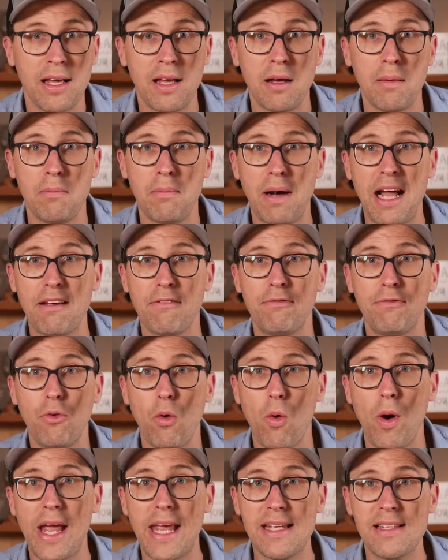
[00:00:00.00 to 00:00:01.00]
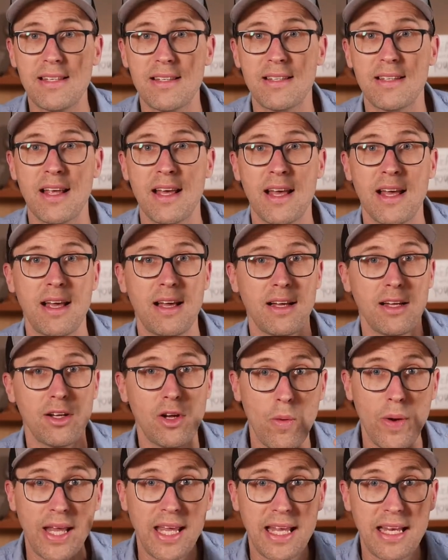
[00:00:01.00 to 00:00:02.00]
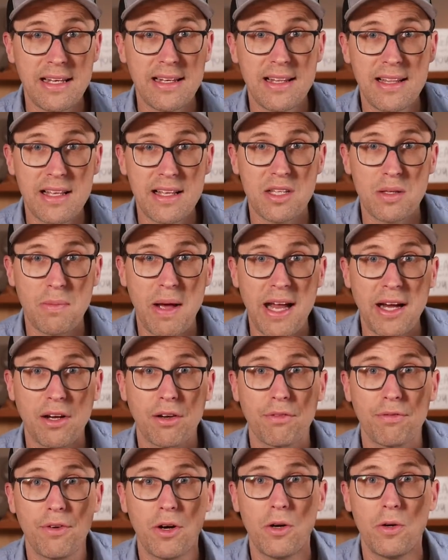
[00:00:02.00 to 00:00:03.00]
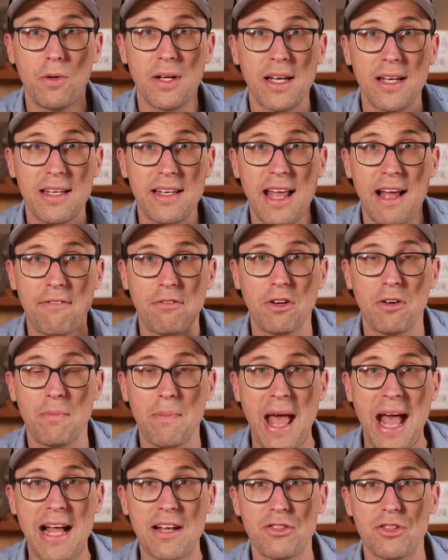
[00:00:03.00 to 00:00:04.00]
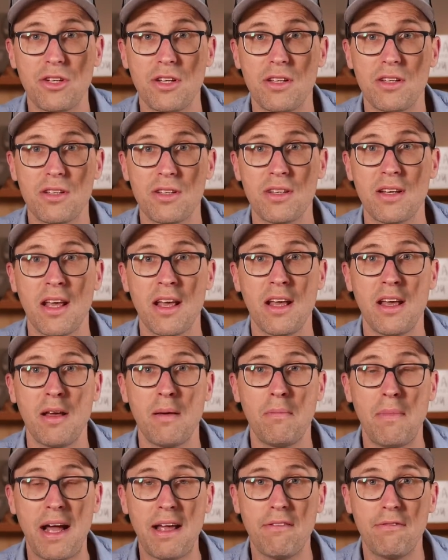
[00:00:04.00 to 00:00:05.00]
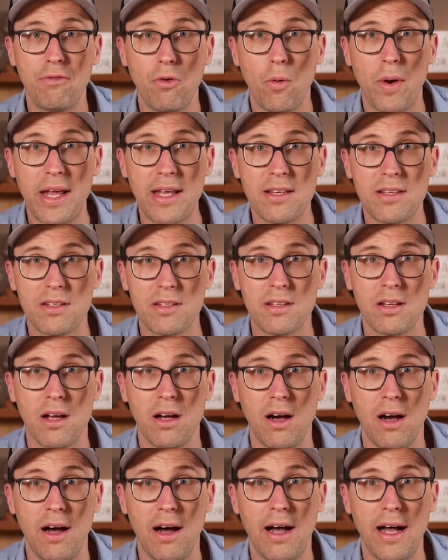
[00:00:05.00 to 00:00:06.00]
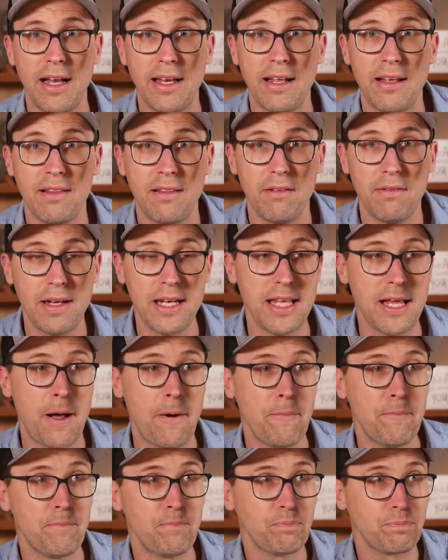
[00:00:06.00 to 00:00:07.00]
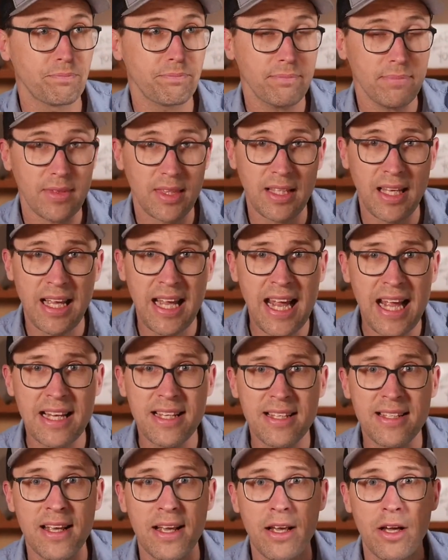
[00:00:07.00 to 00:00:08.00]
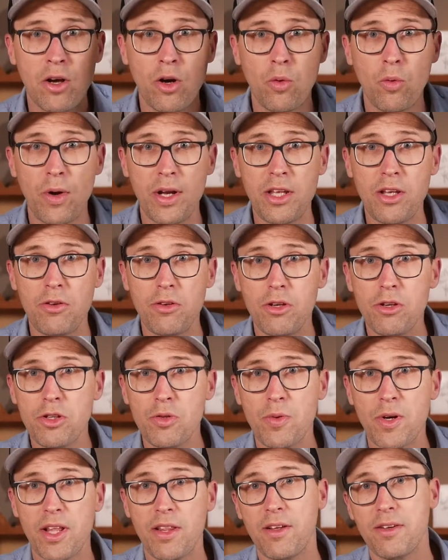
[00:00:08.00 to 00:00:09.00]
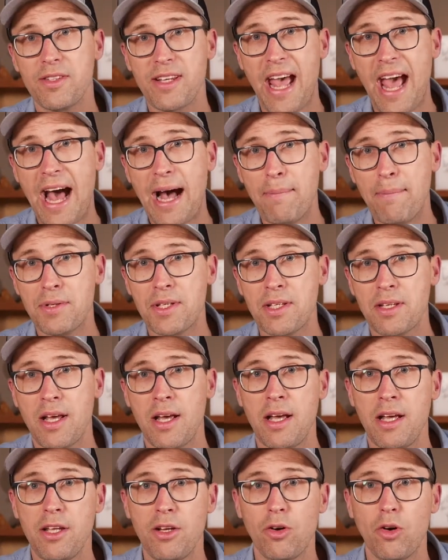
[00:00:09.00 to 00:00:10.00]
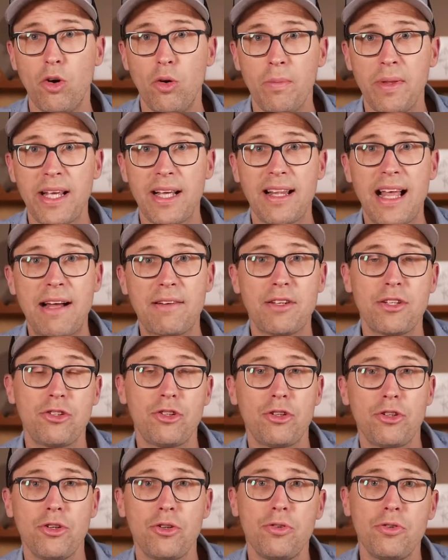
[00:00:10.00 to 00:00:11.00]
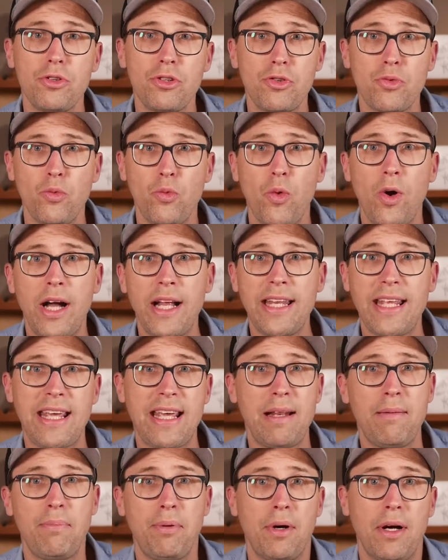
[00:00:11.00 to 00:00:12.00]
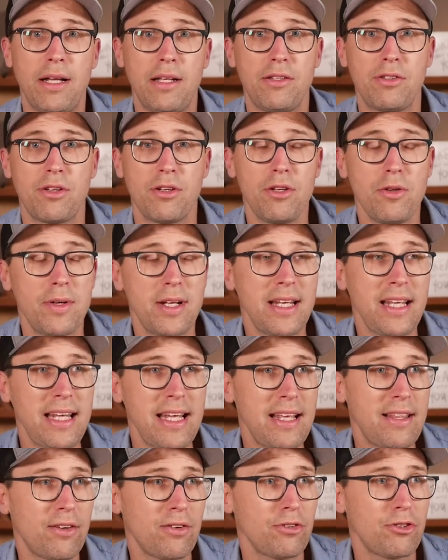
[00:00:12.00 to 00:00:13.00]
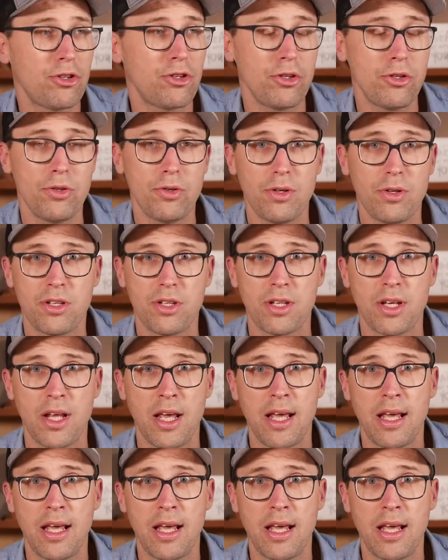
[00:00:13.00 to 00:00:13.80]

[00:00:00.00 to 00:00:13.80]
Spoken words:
my voice going into this microphone never matches my voice on the video. And when you use one of those apps, you're only allowed to choose one input. So you can either choose